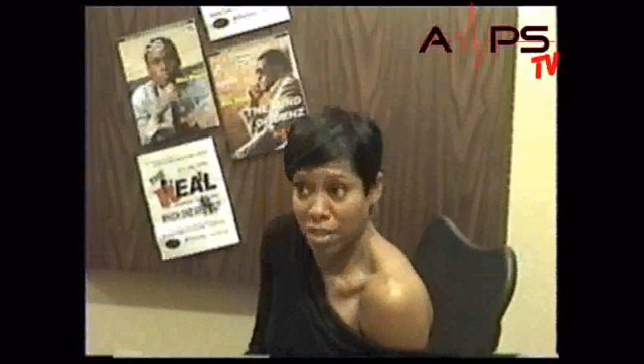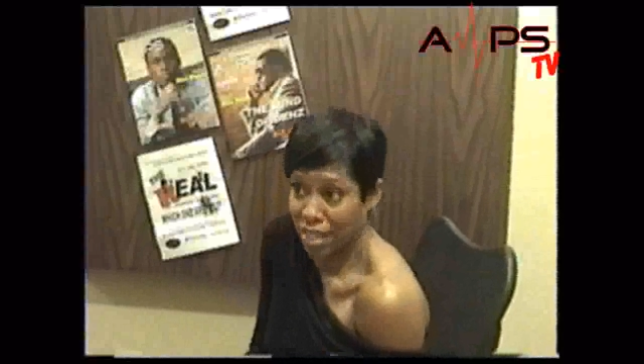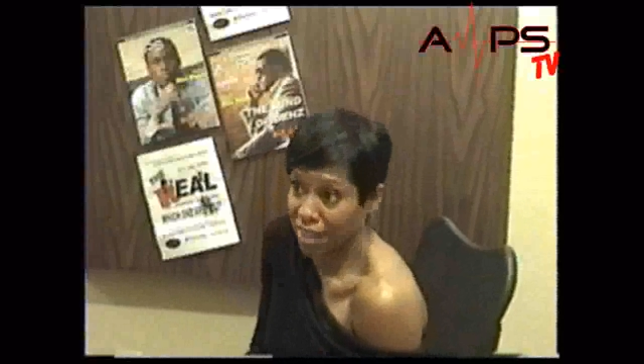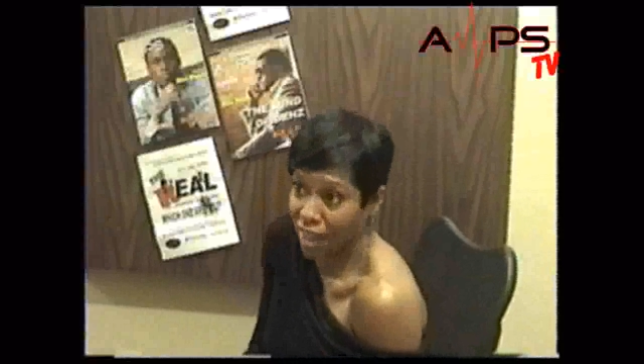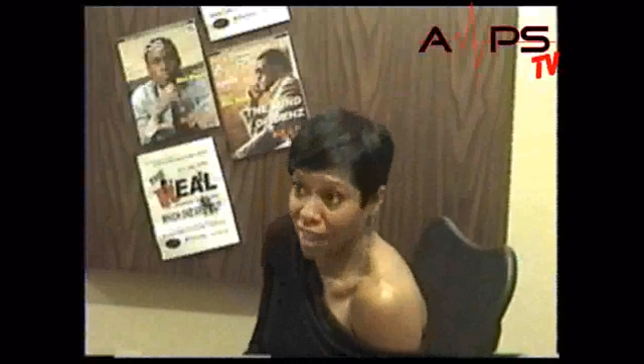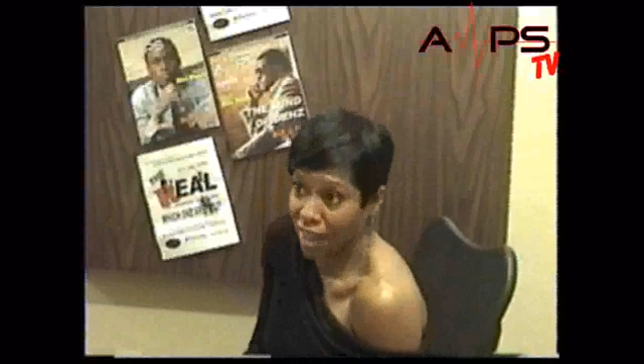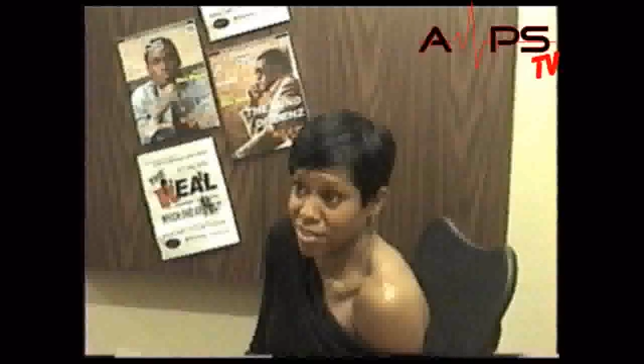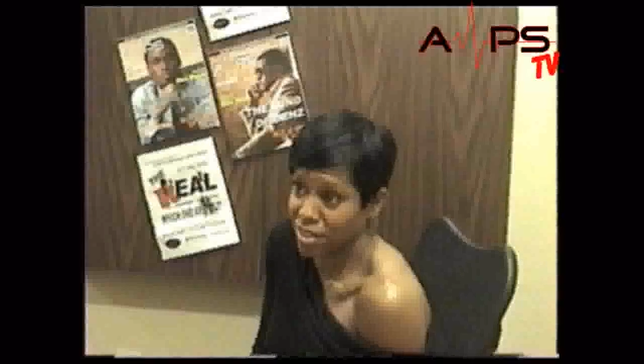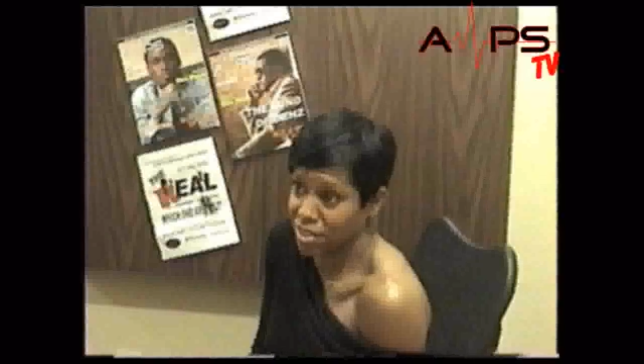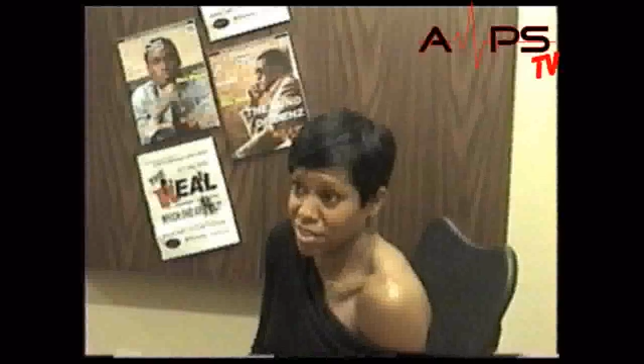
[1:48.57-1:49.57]
They can't
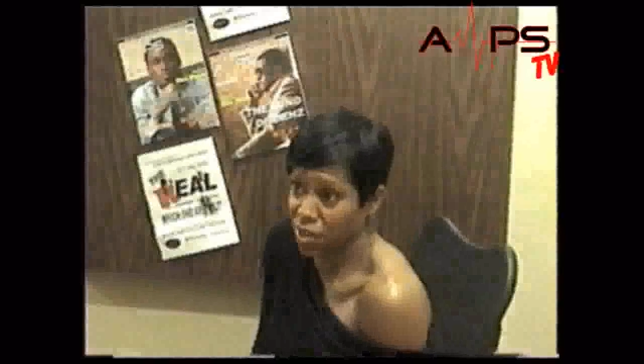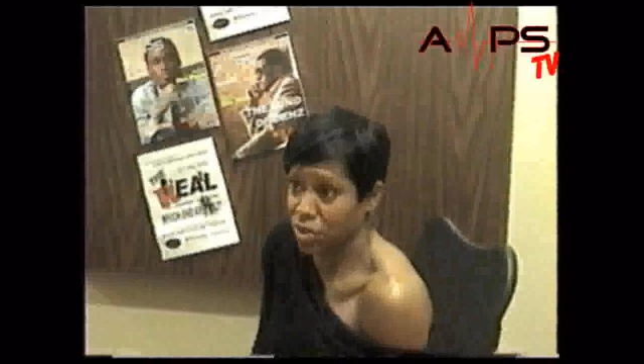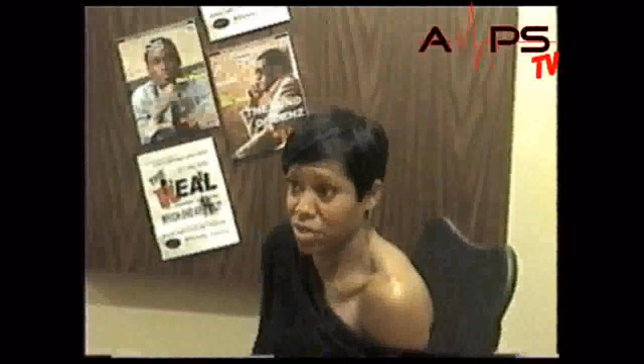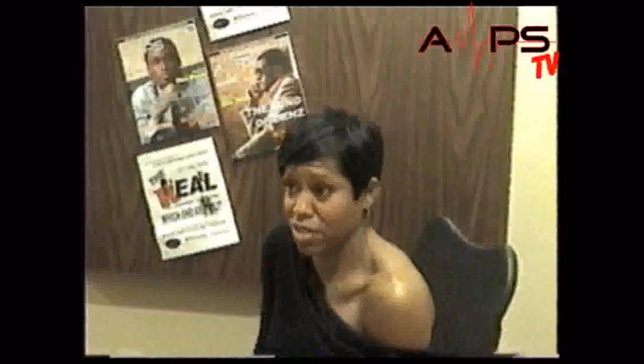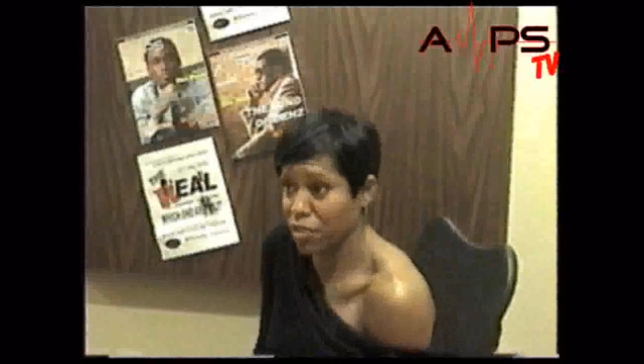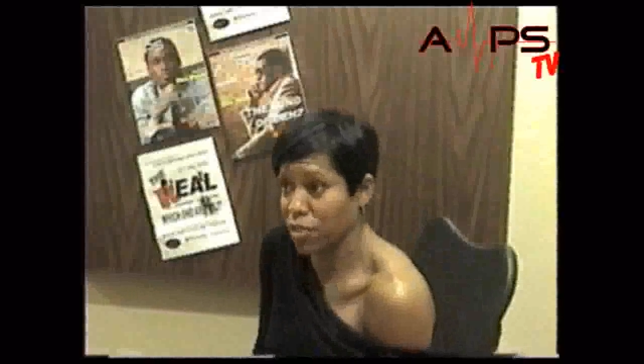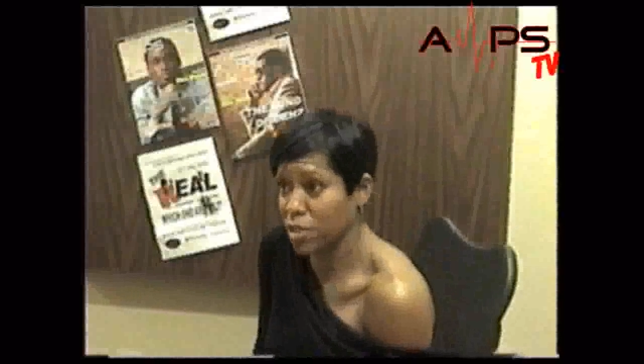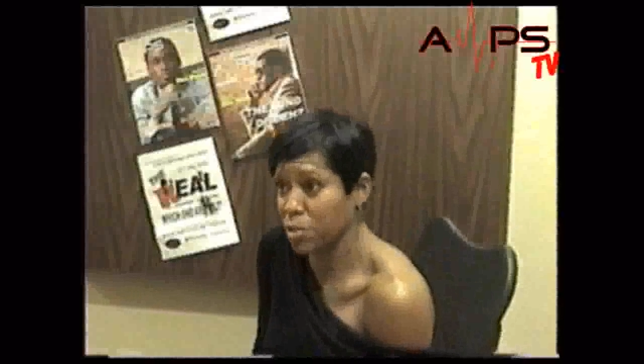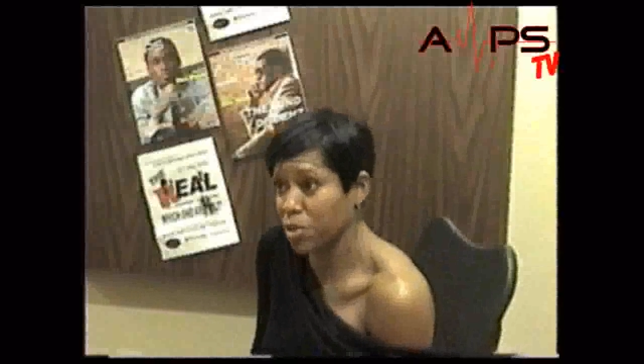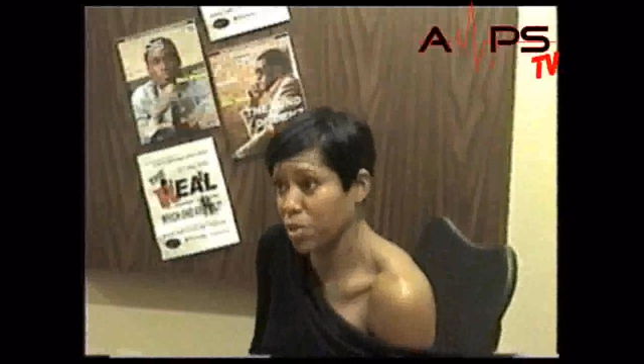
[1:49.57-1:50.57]
distinguish the difference
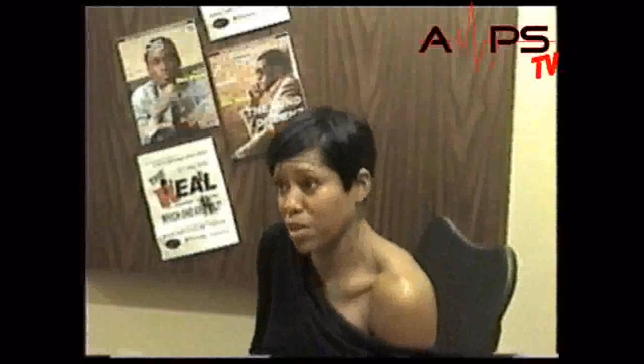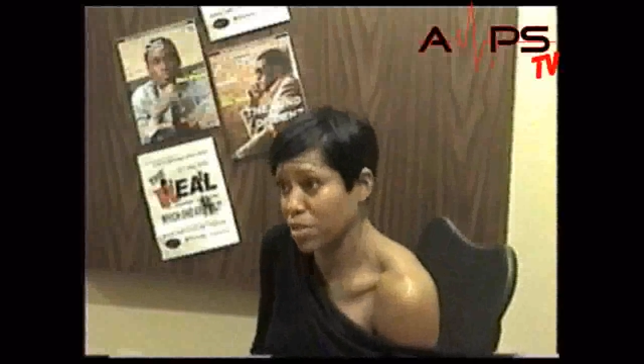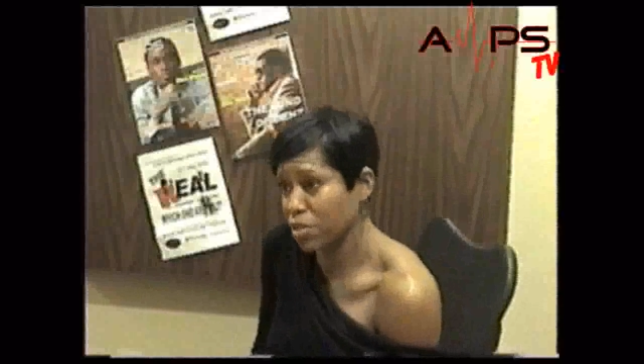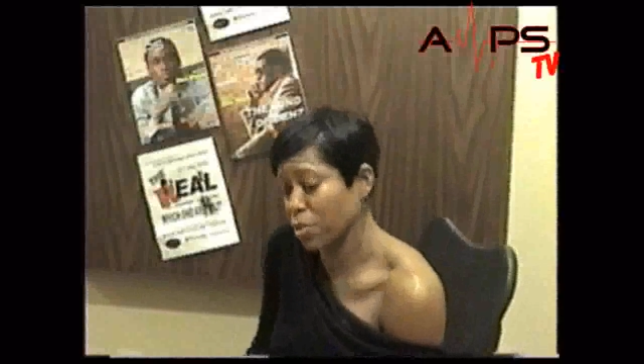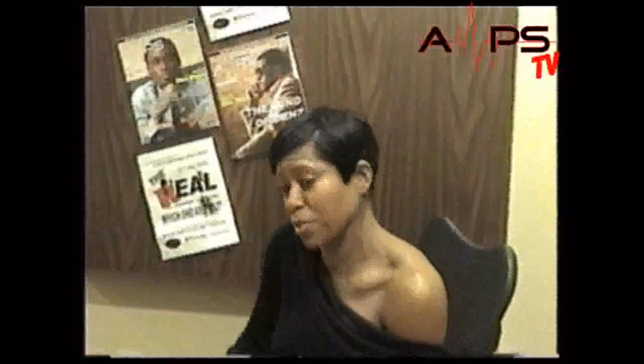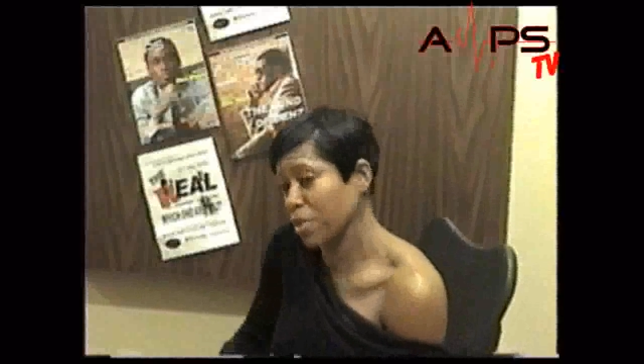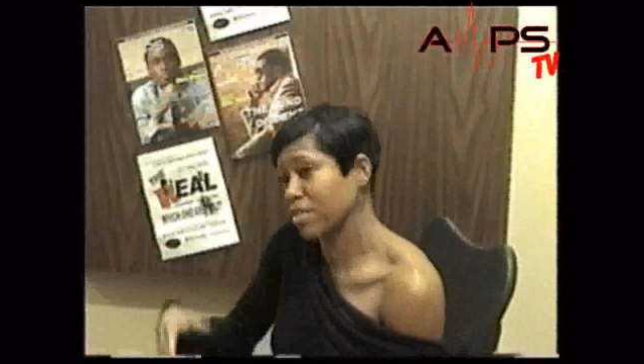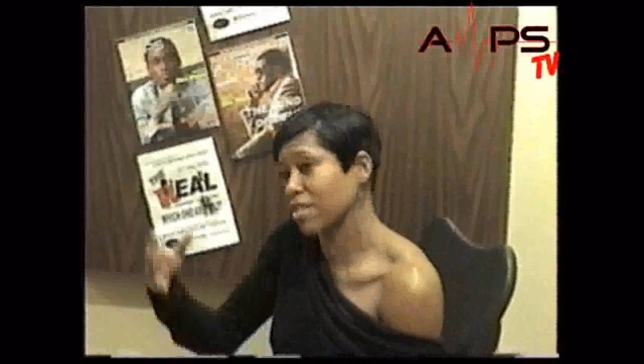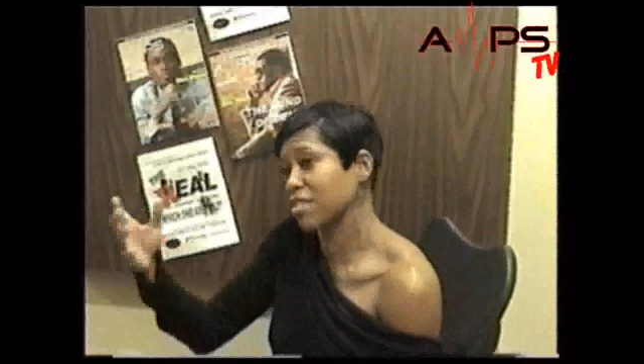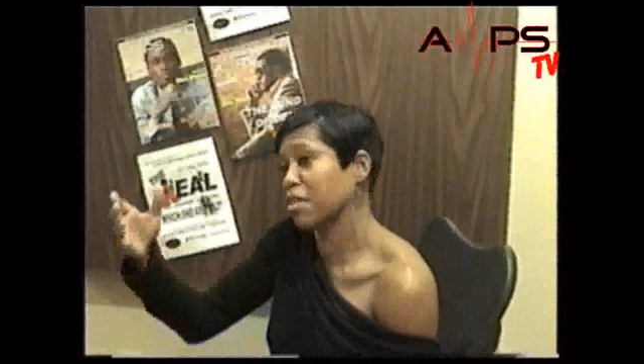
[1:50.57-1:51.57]
between the two because
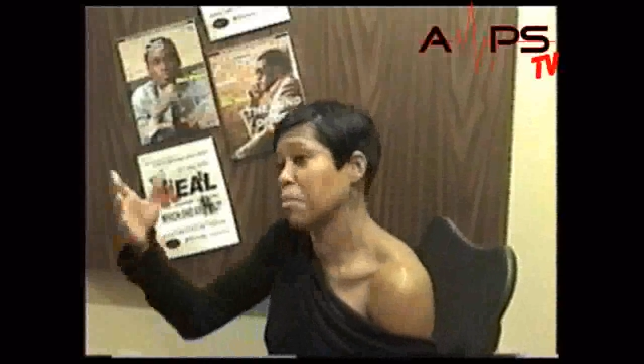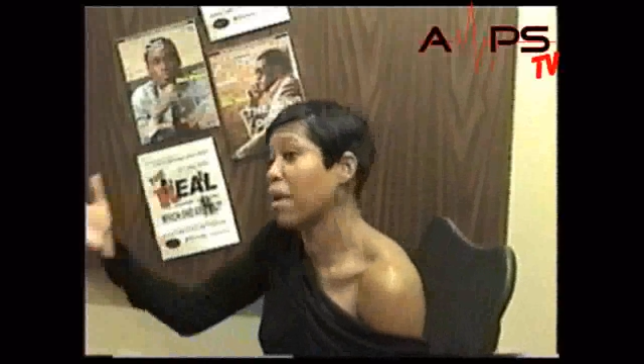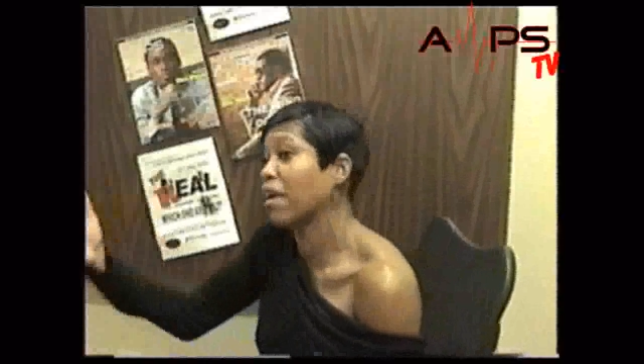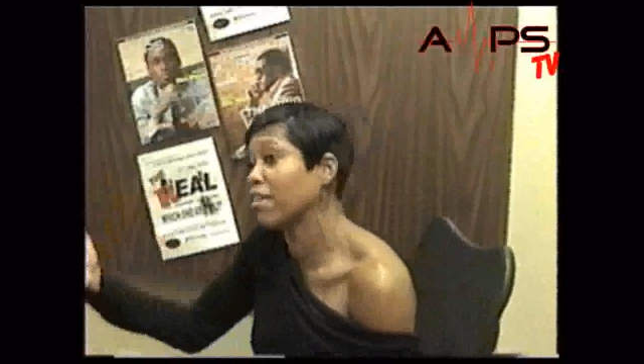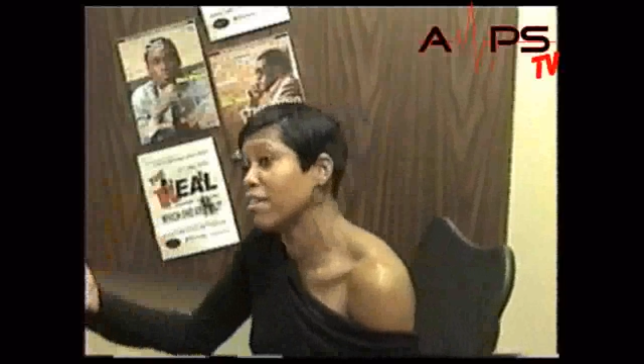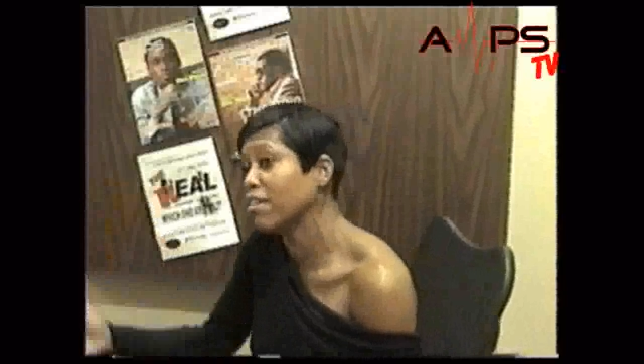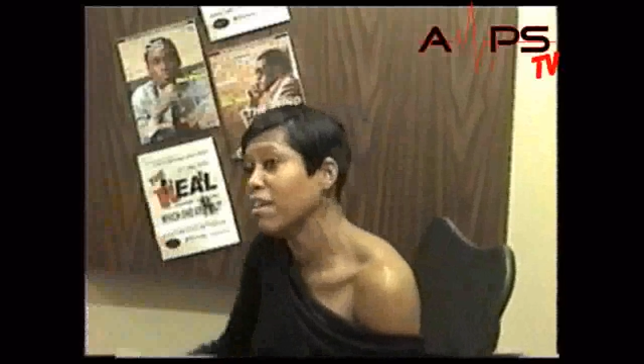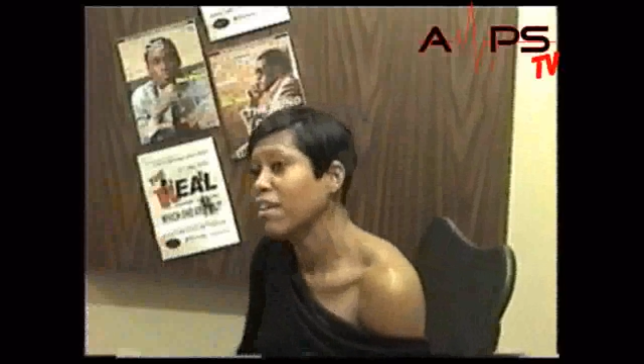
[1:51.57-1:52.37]
they see men